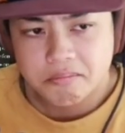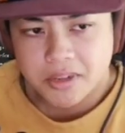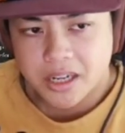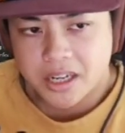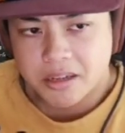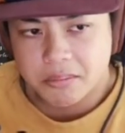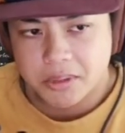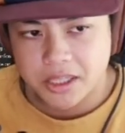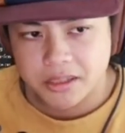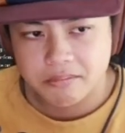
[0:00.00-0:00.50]

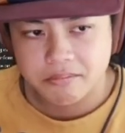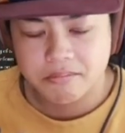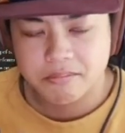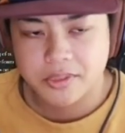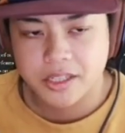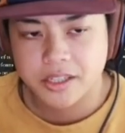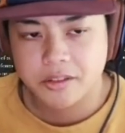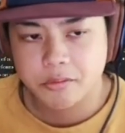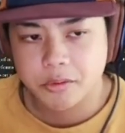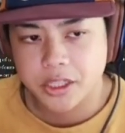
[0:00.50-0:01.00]
I mean,
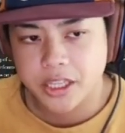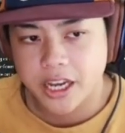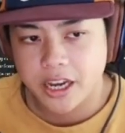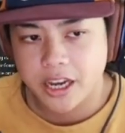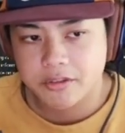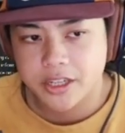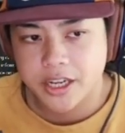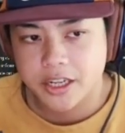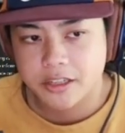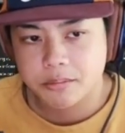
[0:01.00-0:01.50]
you didn't really have
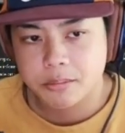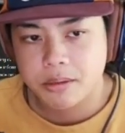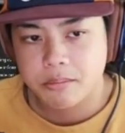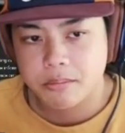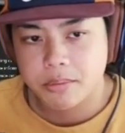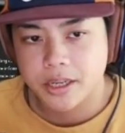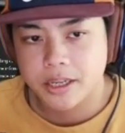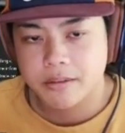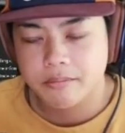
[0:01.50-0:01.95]
to ask me, but